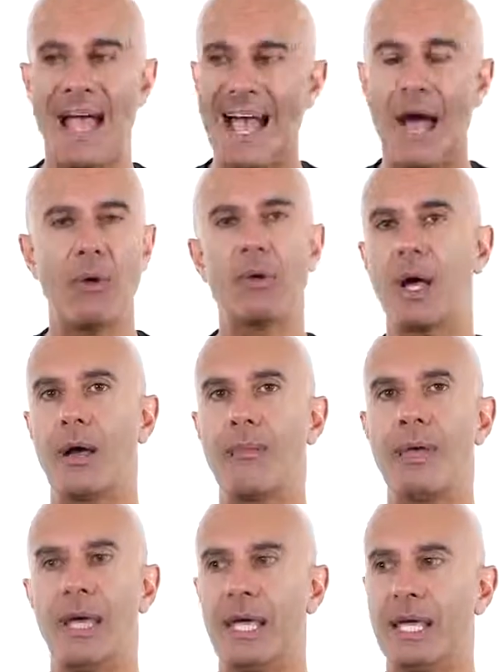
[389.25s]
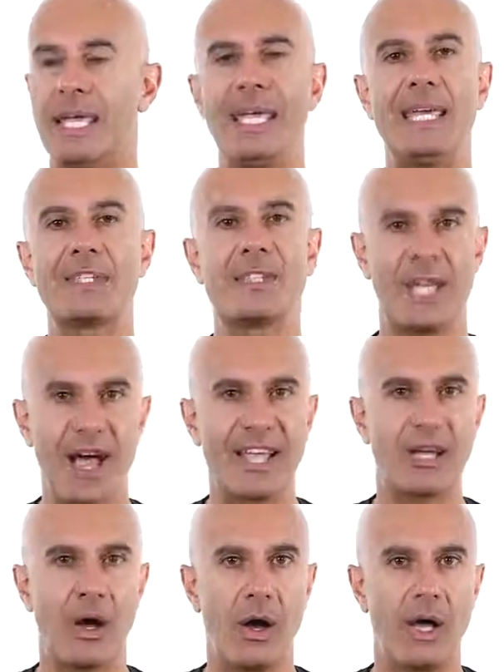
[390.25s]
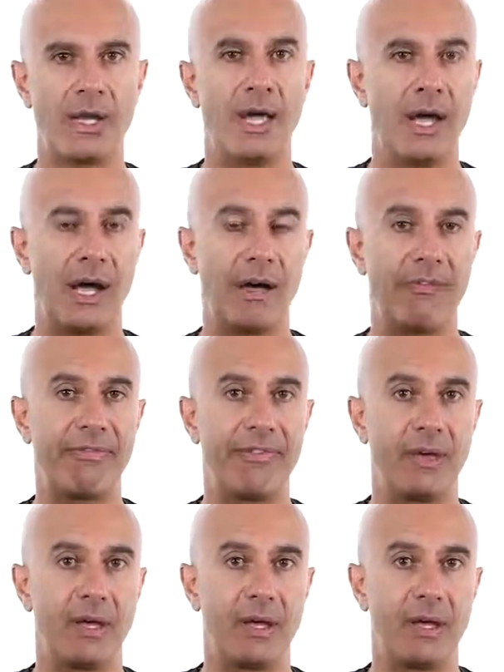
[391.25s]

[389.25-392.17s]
how come he is the icon of